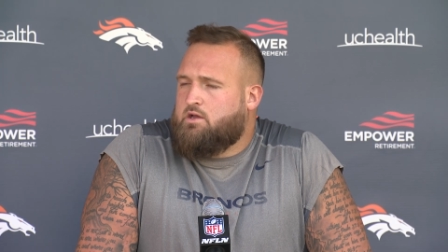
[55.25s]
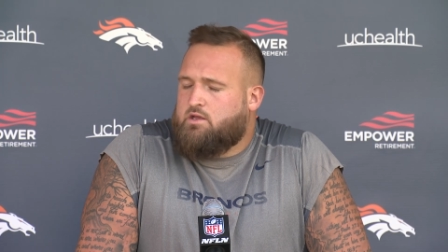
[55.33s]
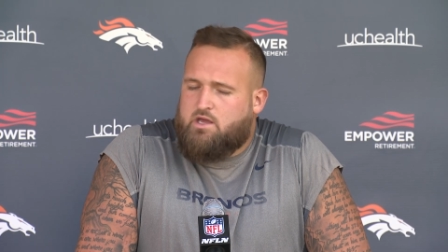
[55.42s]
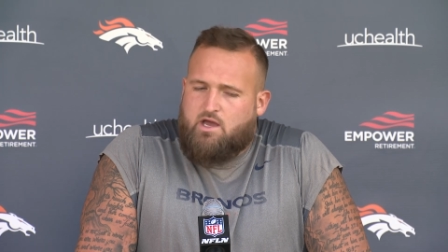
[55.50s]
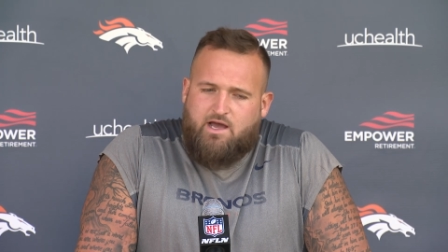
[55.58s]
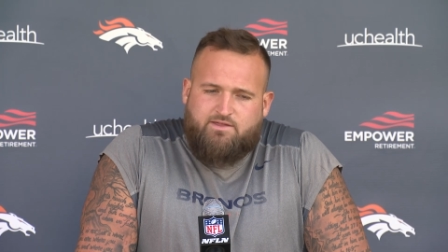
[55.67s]

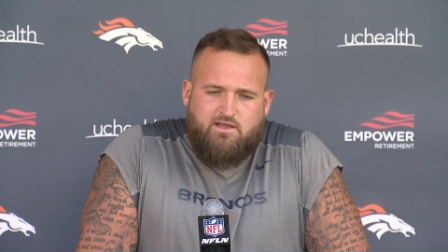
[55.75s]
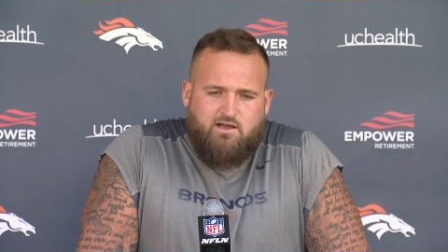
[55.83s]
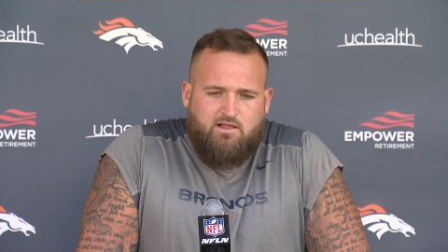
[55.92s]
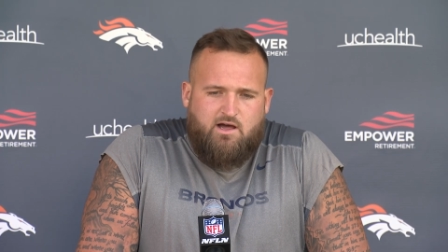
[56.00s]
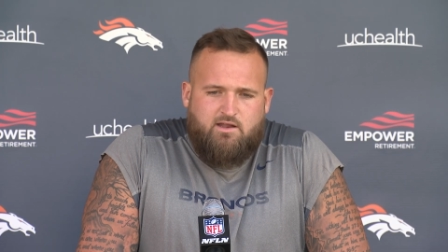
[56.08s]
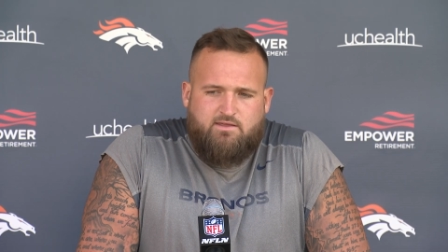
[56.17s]
Yeah, I think a
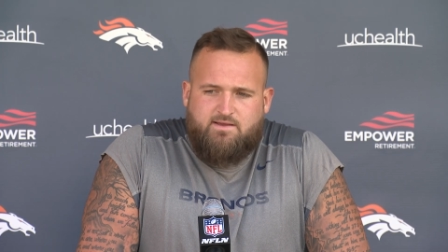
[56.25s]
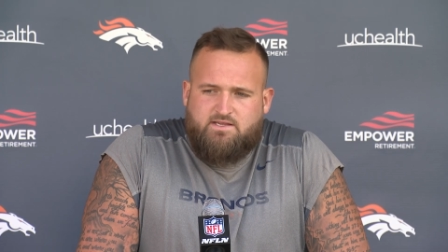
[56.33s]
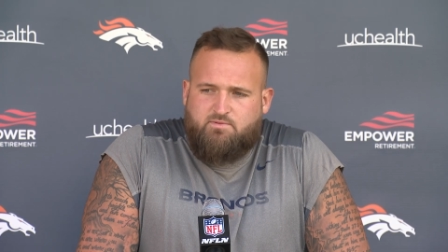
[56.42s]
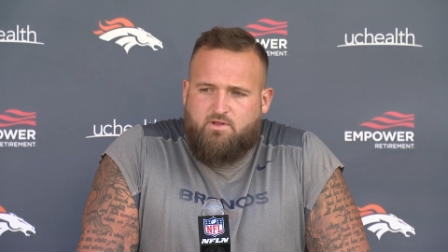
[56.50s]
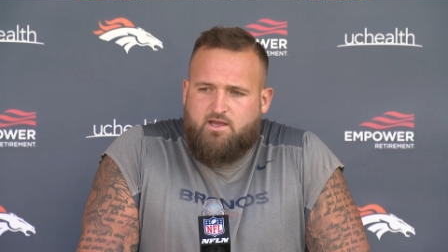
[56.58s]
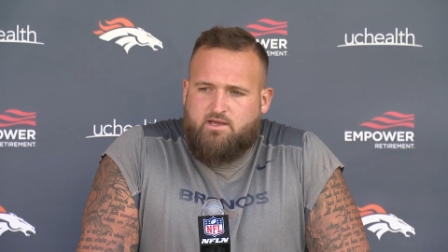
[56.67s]
lot of things
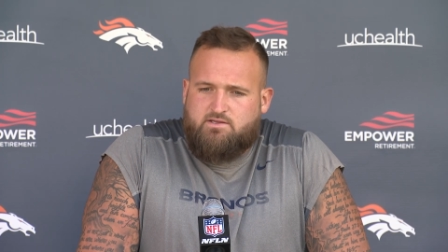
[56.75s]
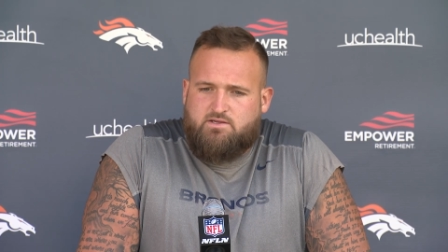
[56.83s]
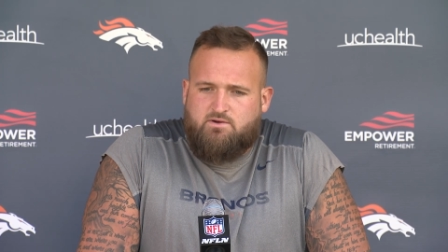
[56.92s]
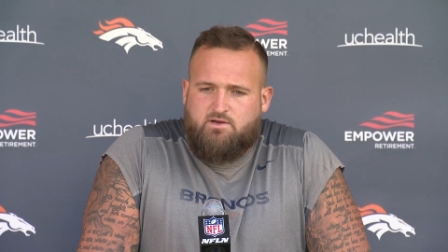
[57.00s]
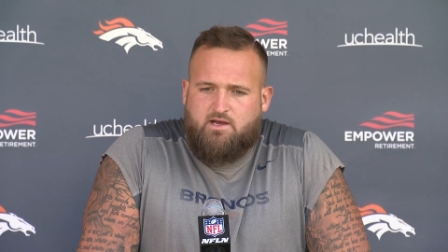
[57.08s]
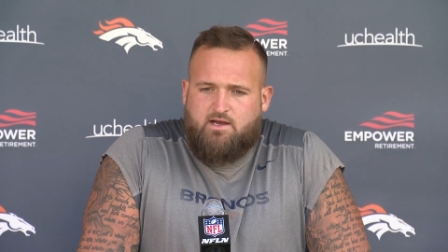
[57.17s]
play
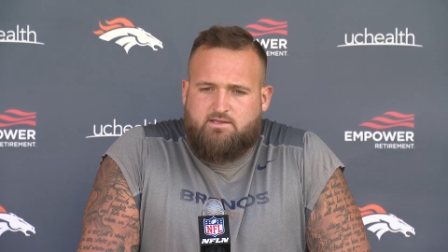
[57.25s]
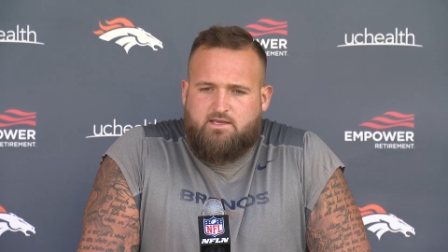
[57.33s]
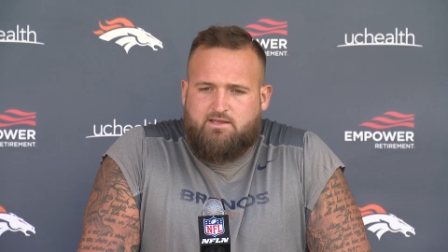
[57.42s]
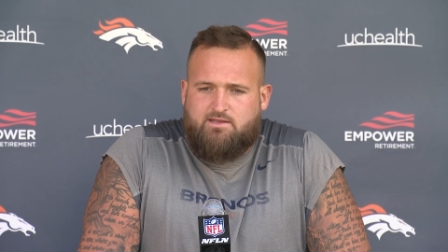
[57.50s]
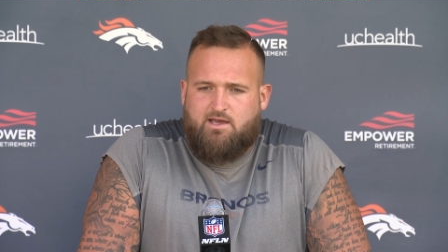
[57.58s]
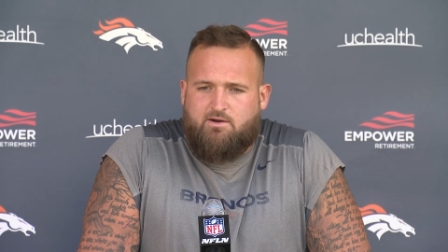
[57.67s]
into it. I
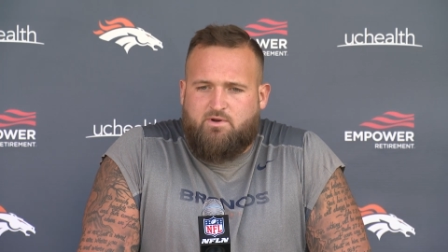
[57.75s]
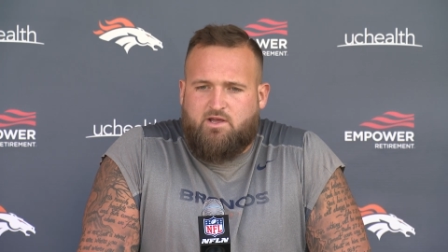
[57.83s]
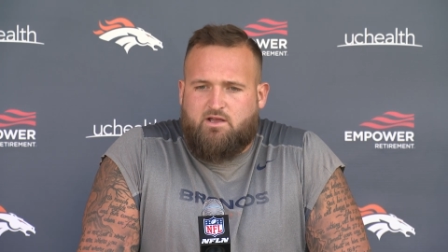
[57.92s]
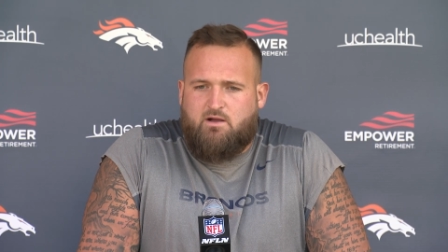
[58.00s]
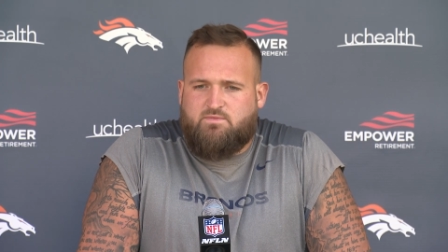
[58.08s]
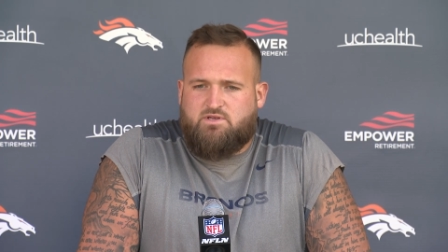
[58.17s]
think that when
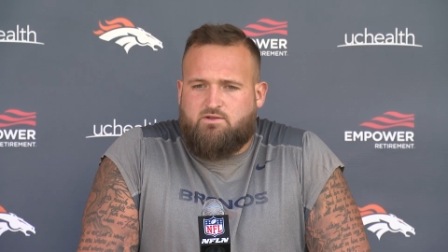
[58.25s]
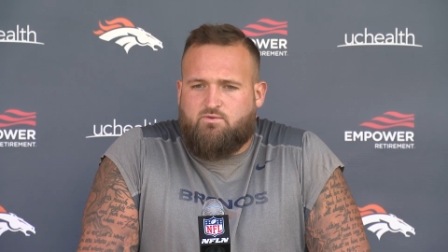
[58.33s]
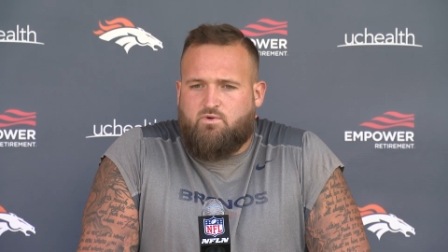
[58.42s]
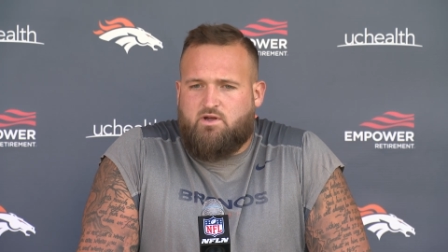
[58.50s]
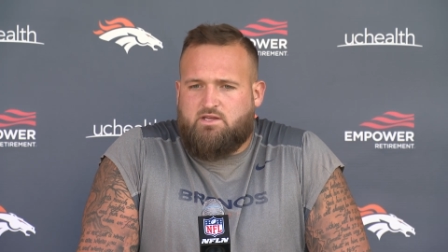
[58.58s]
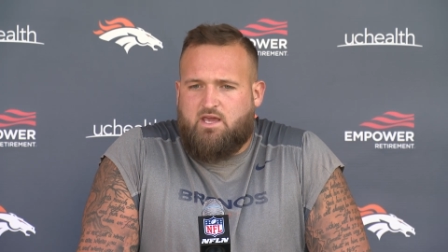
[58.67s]
it comes to the
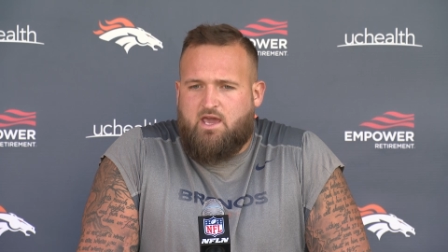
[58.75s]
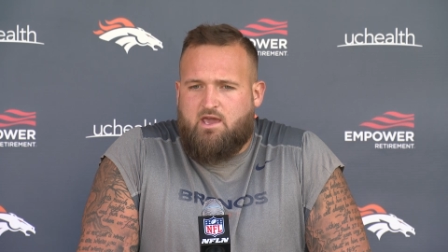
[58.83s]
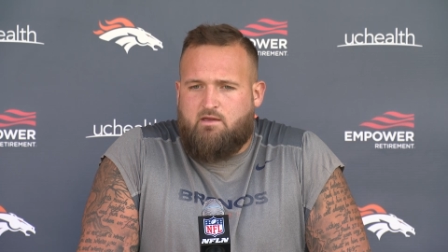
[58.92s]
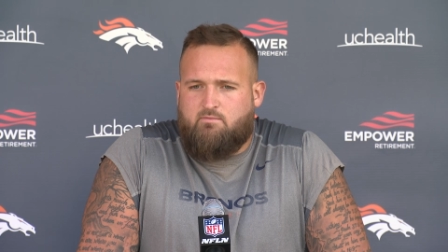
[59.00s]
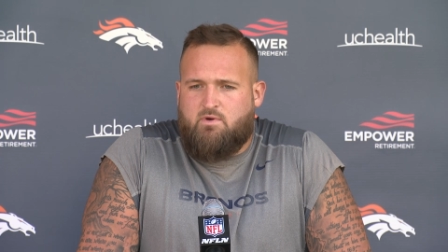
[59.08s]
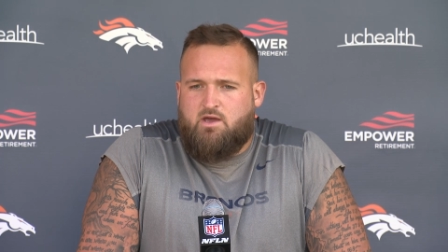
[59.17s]
run
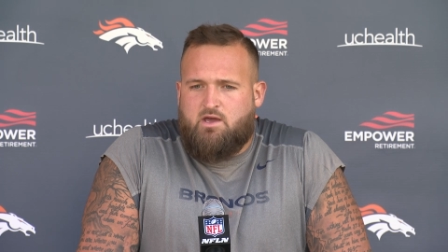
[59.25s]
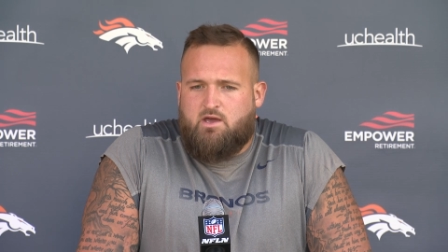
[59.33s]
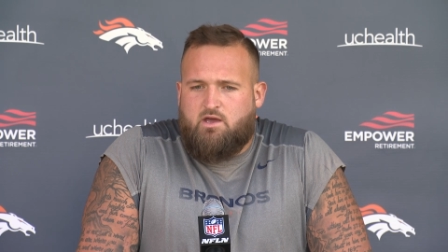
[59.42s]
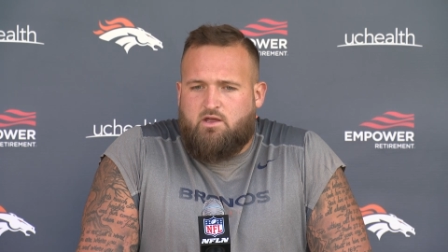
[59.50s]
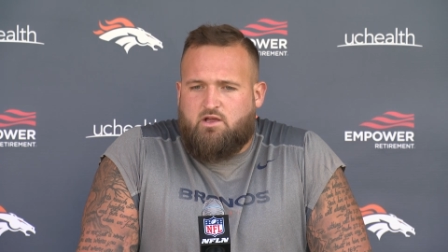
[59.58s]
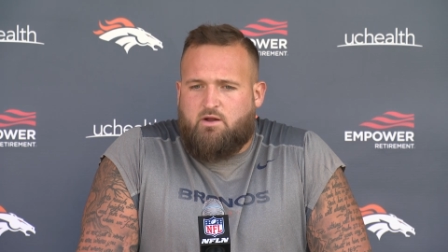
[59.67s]
game,
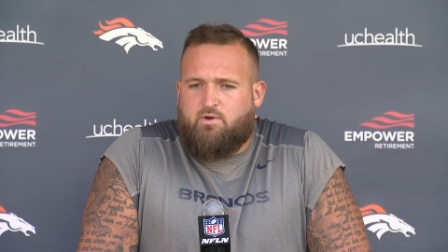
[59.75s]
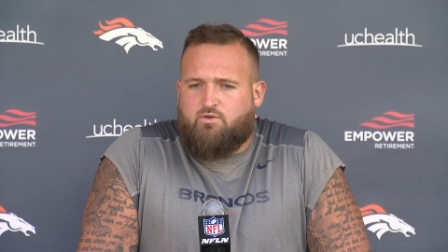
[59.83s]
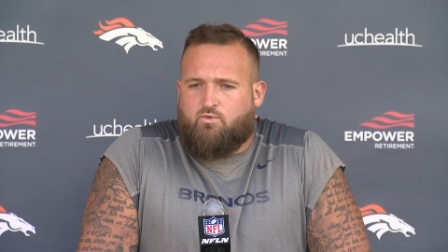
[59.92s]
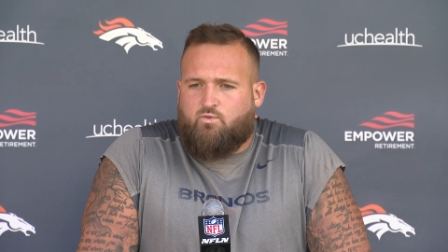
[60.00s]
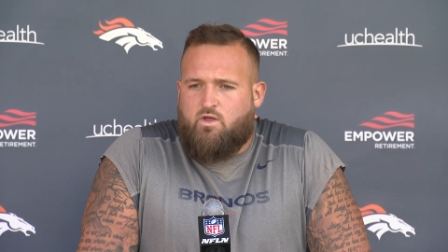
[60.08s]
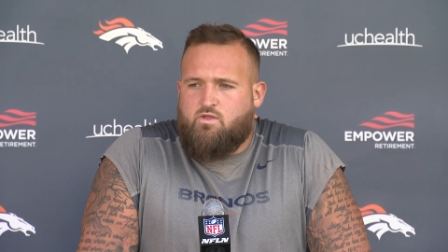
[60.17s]
you got to be
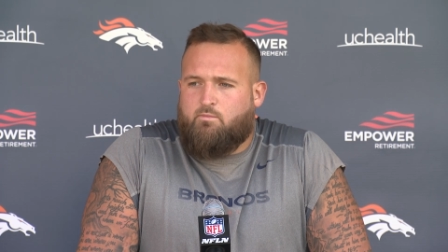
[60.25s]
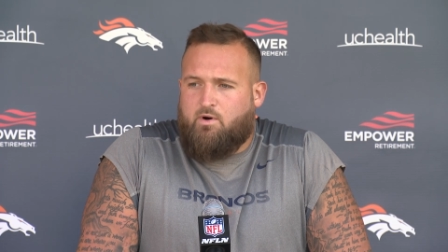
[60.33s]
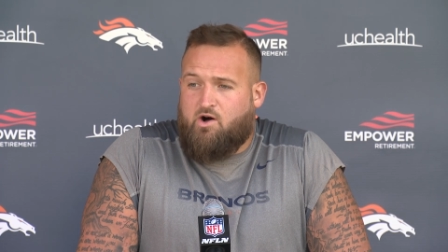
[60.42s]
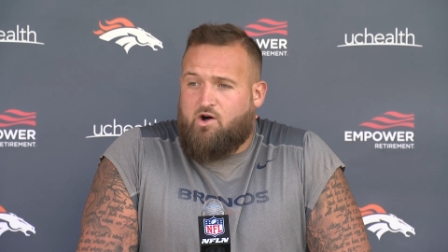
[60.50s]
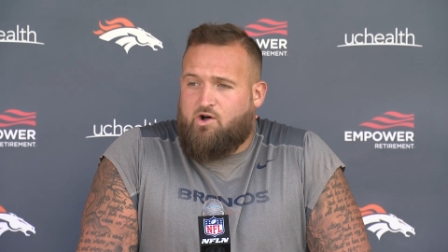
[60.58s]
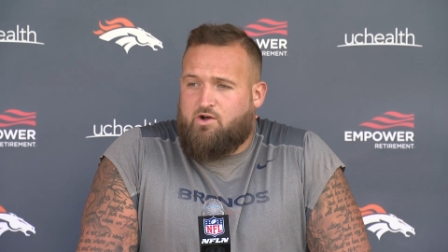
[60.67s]
able to run the
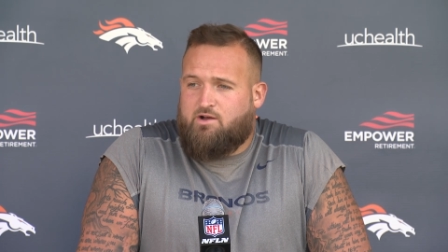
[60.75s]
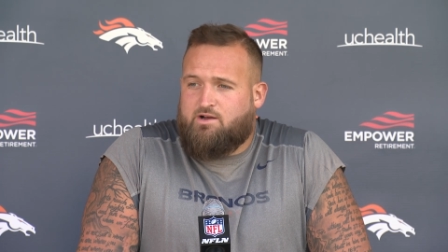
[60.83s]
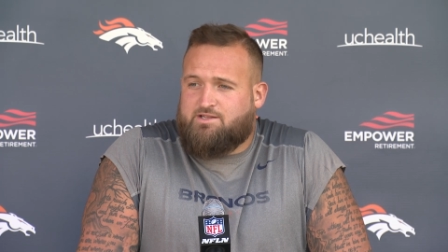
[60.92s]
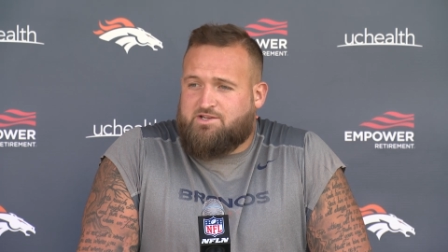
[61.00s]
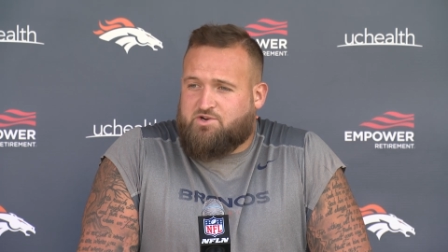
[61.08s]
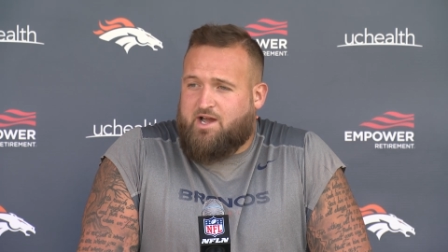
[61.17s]
ball
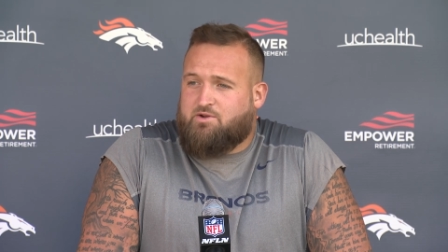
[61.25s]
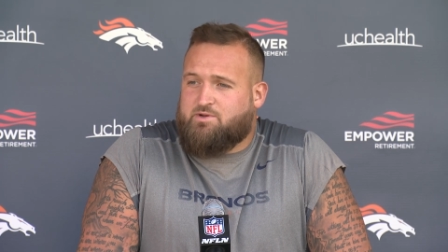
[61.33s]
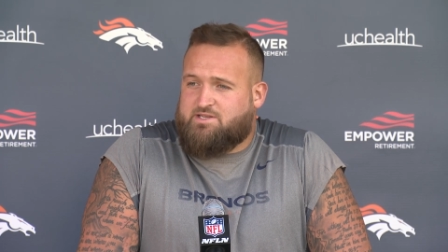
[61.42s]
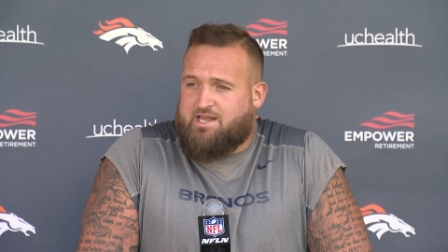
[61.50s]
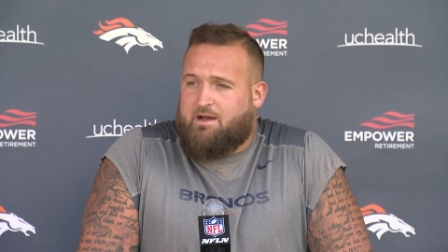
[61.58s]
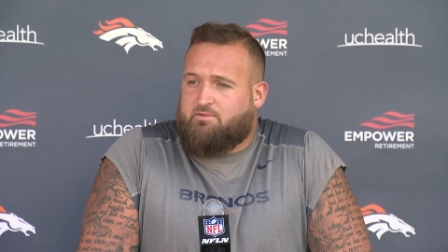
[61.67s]
to try to
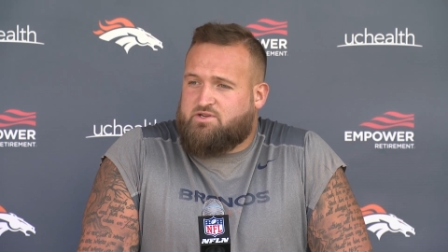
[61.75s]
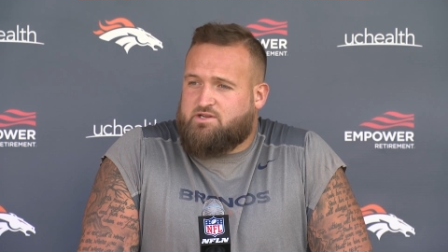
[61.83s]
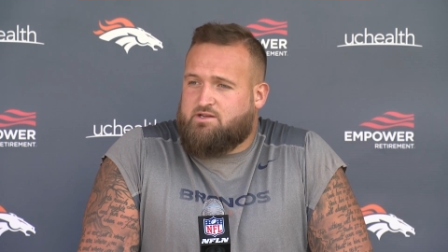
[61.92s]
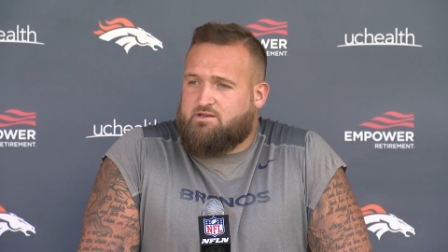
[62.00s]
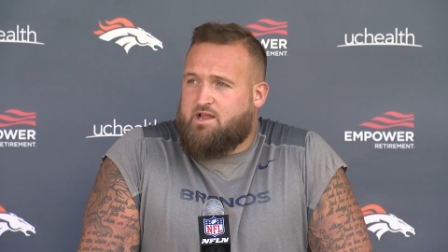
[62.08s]
establish it.